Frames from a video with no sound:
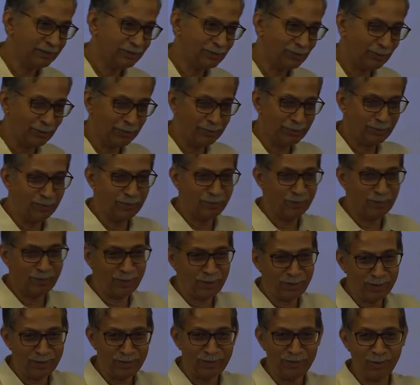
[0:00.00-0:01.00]
So
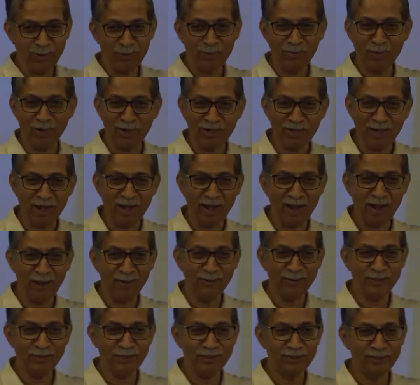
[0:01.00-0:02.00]
we don't want our
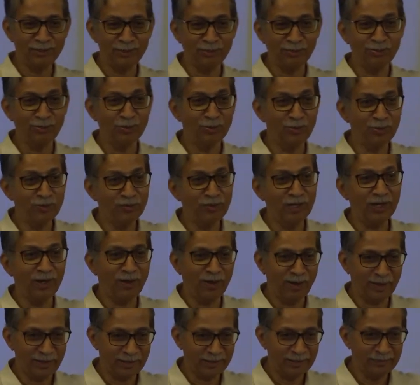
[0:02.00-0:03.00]
houses to move a
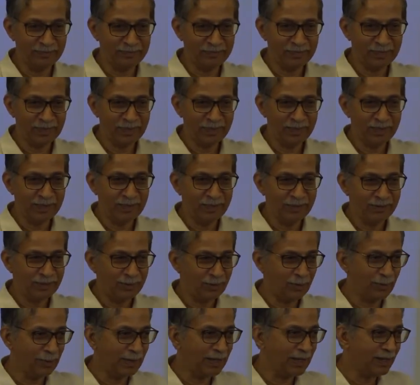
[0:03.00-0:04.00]
lot.
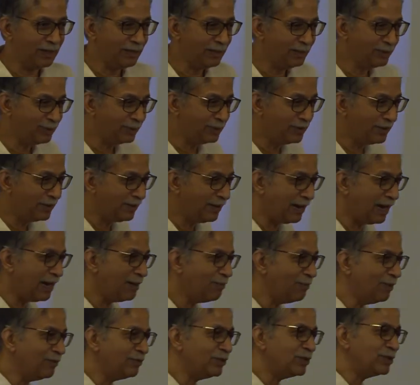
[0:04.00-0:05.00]
So we are into the
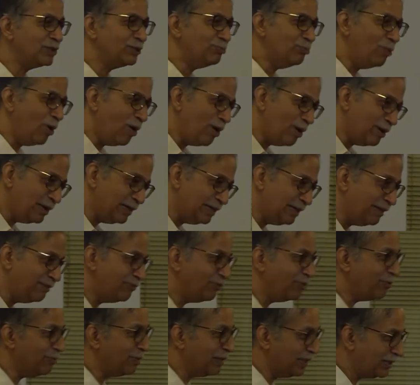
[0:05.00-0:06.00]
realm of small
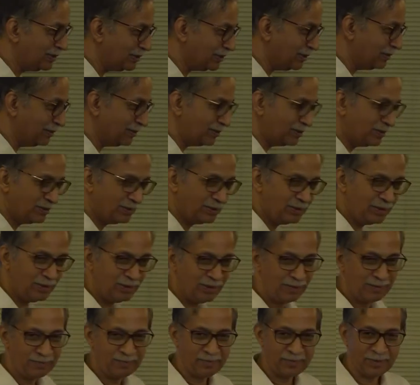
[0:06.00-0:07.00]
deformations.
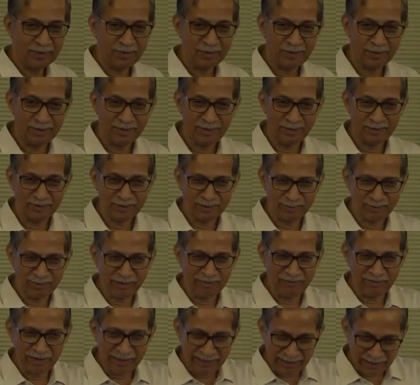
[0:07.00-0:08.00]
It should
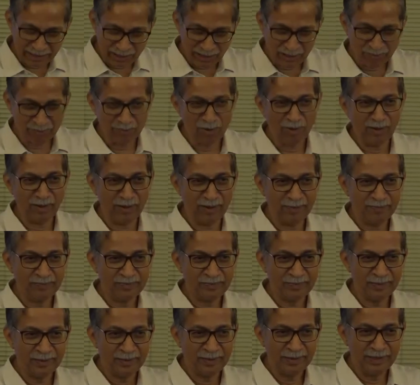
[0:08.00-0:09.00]
be very small.
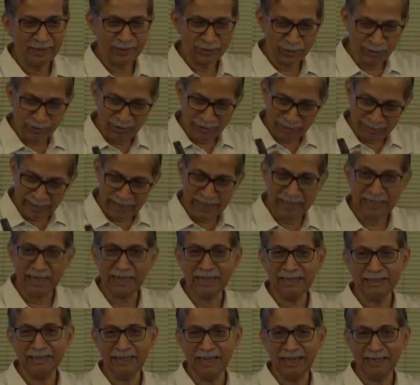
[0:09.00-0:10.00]
It should remain
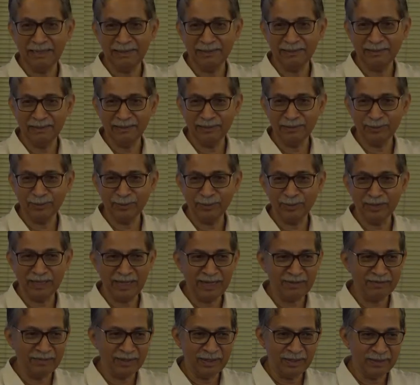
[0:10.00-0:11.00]
like that. It should
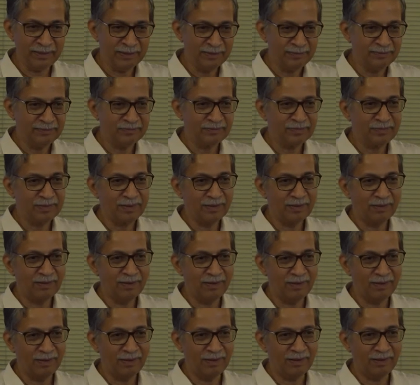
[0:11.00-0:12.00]
never
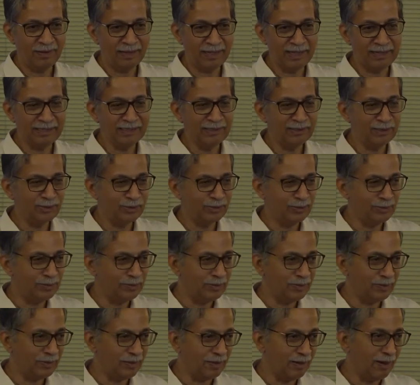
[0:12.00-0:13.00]
uh, get into
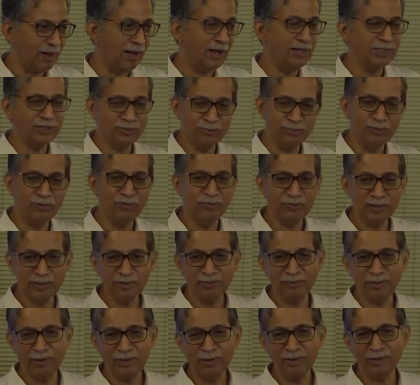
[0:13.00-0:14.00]
large
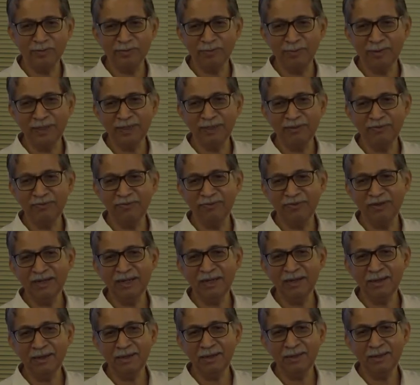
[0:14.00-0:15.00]
movements because we
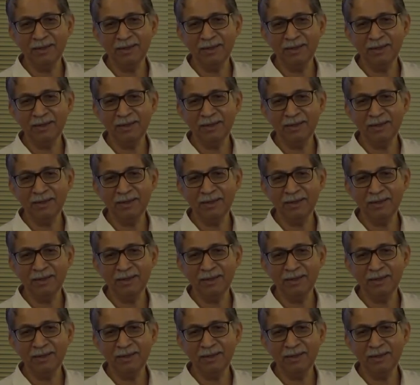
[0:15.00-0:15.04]
feel